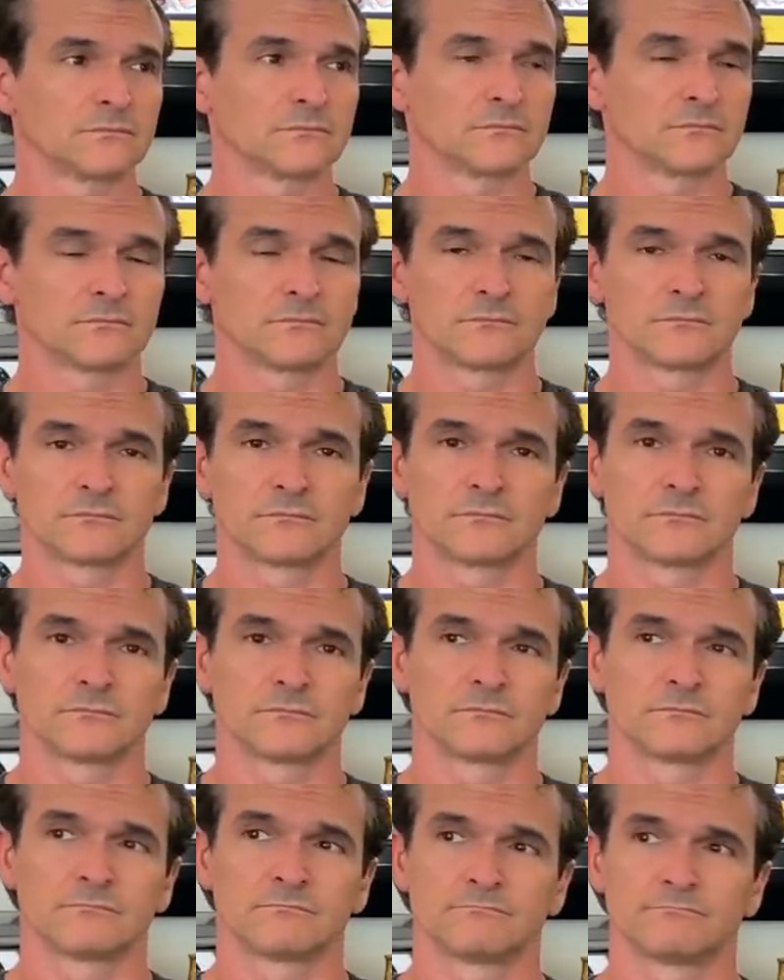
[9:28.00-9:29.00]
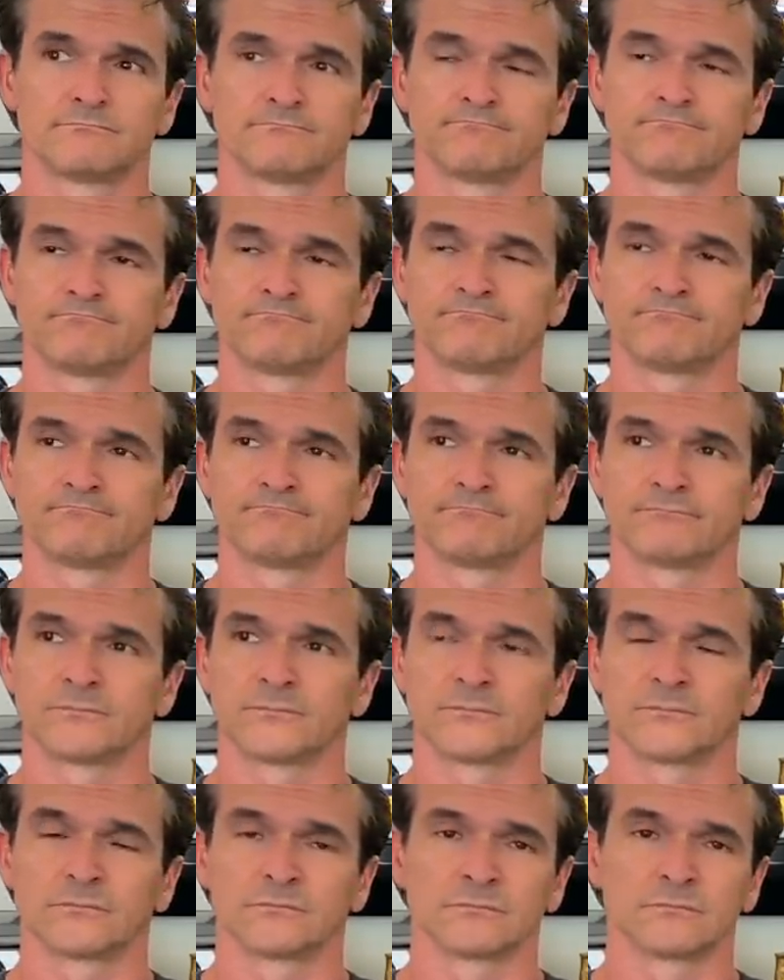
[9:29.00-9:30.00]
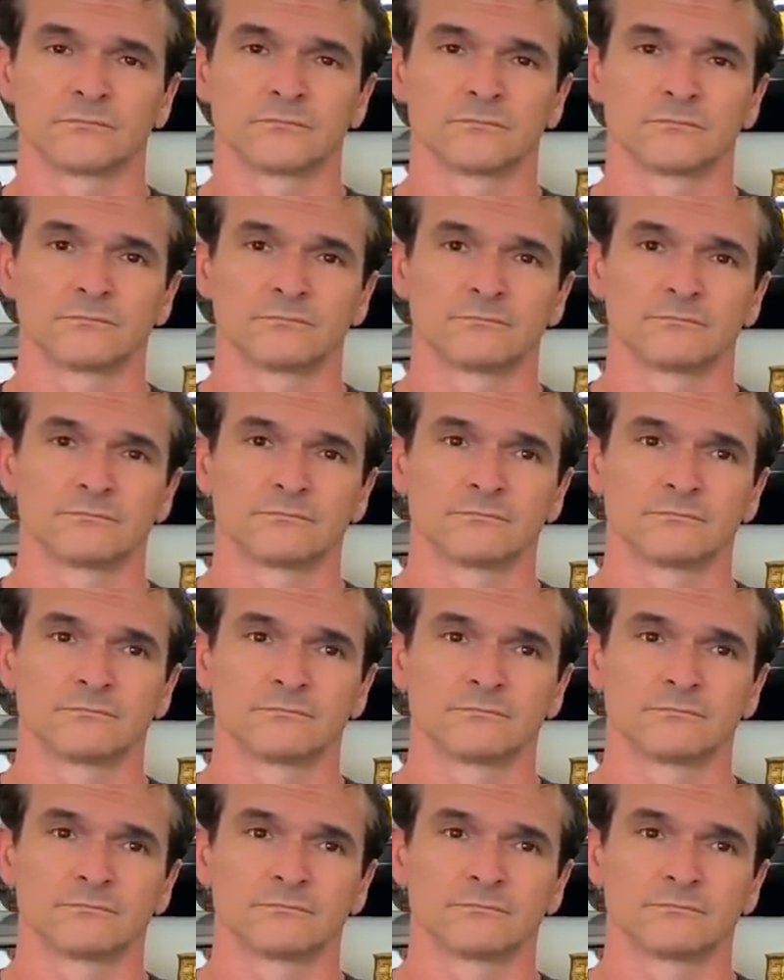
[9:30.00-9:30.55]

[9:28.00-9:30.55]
(silent)